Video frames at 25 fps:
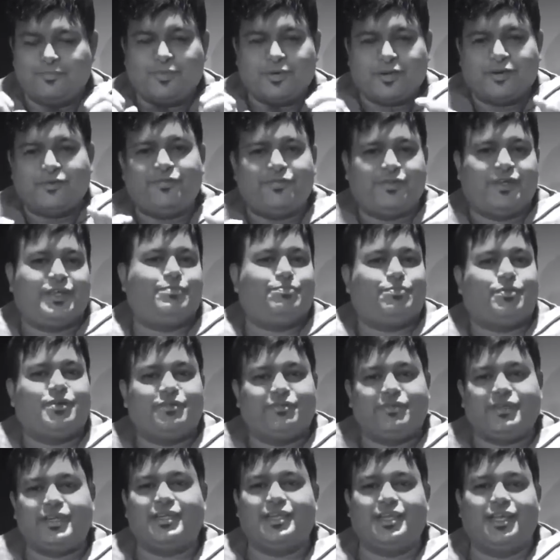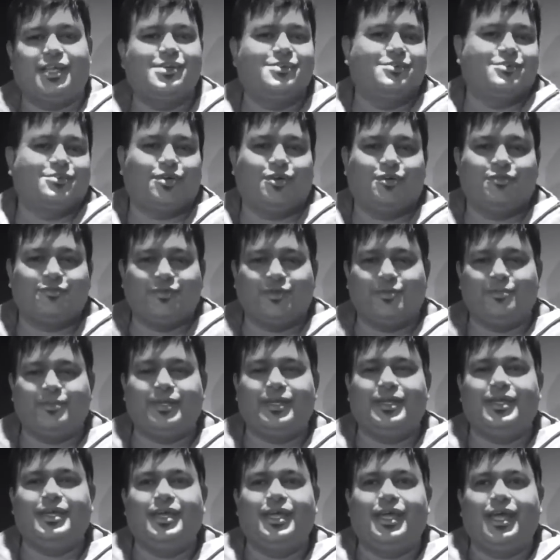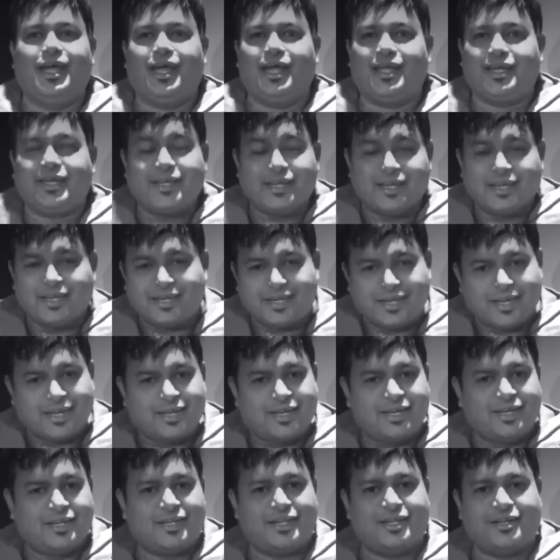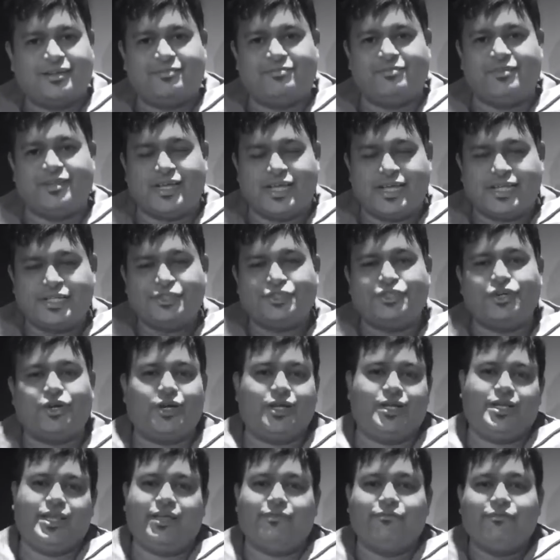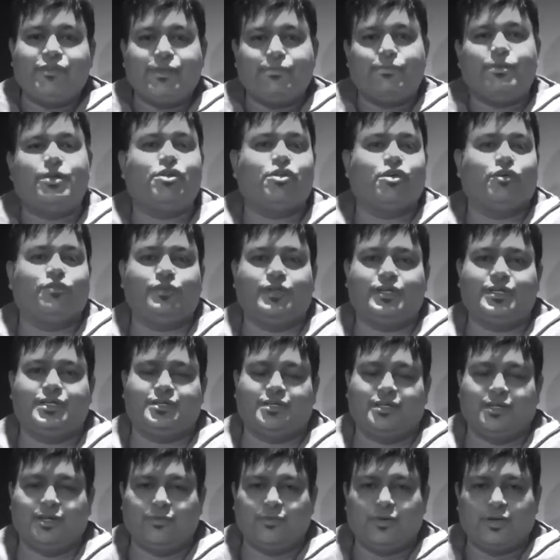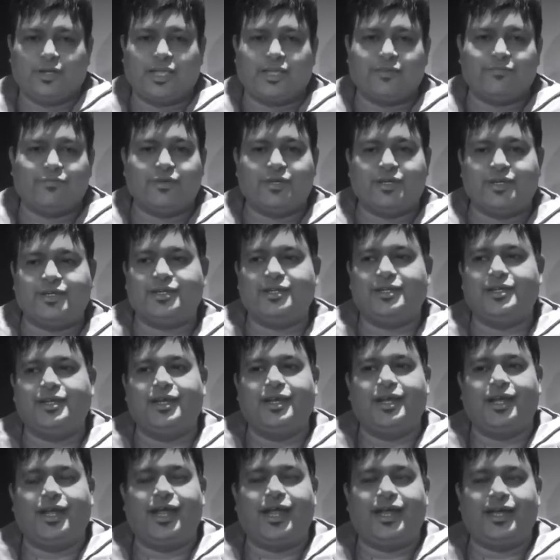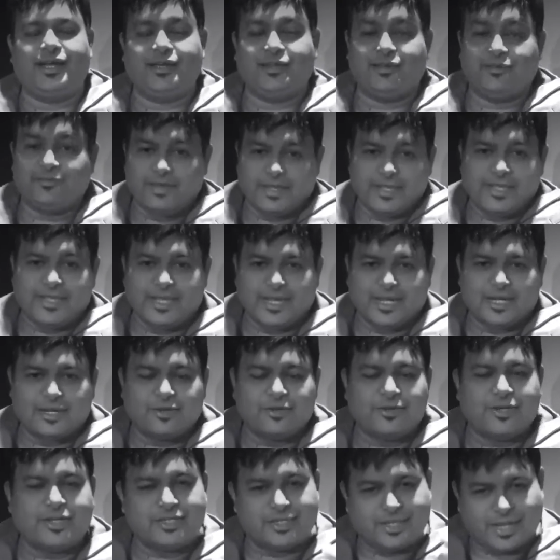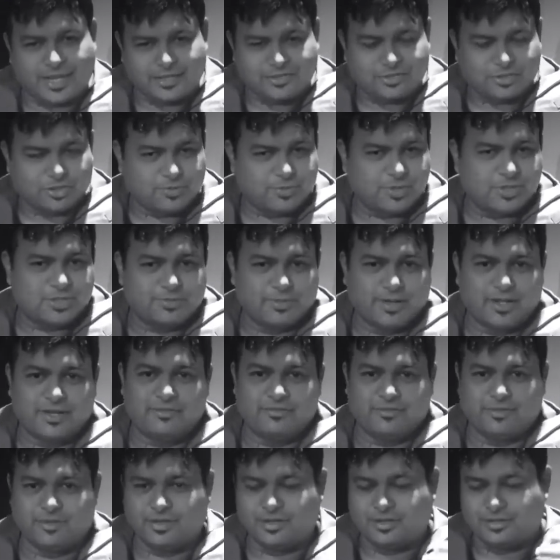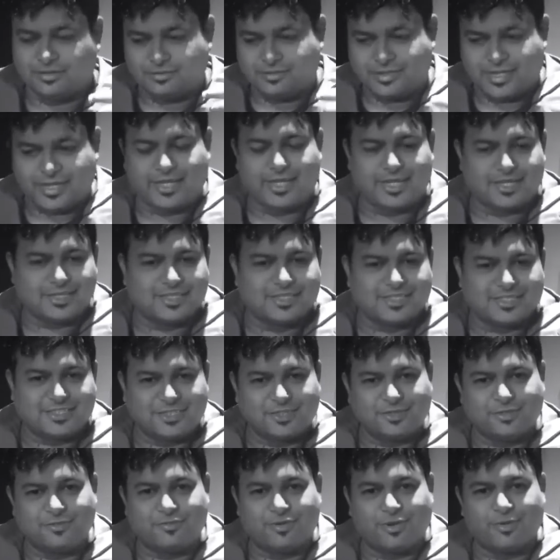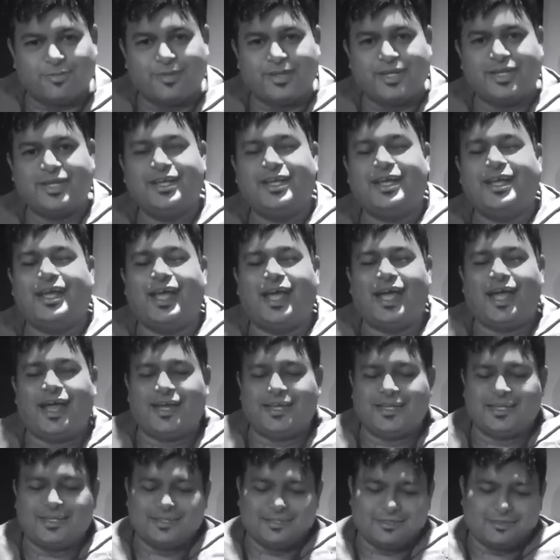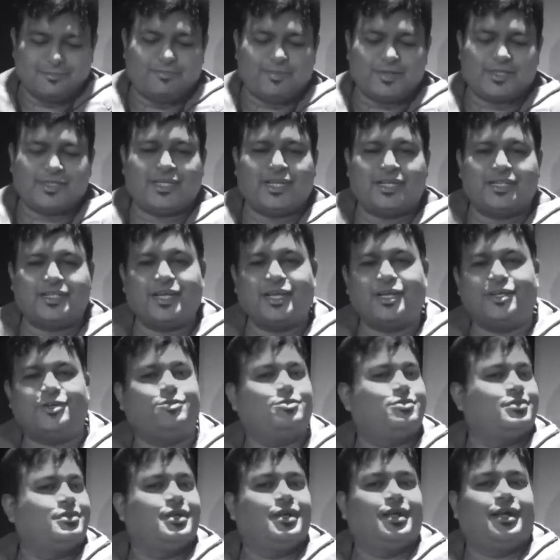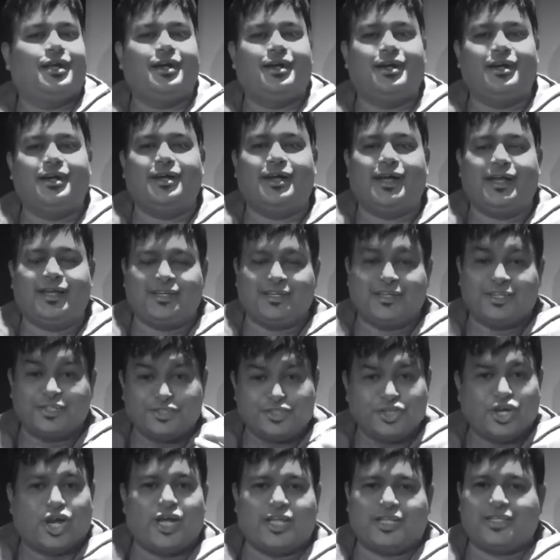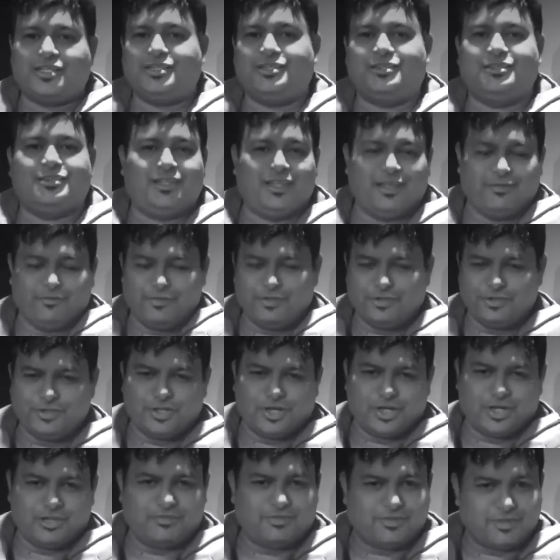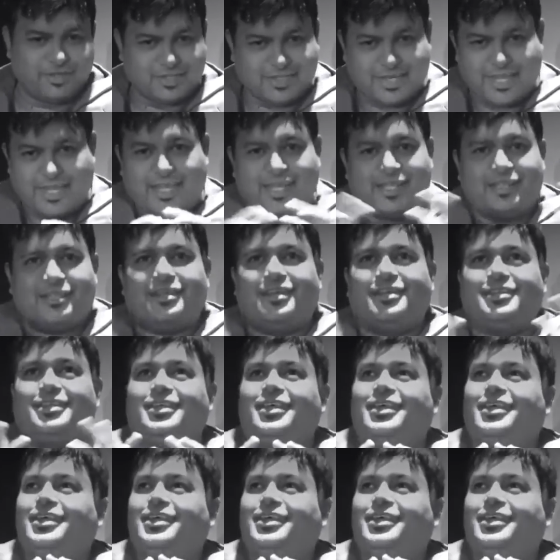It is perfect love song for me. I really loved, enjoyed every bit of it, working for it. And Venki Atluri, thanks so much, man, for taking this tune from me. And Prasad Garu and George, love you, George, for taking...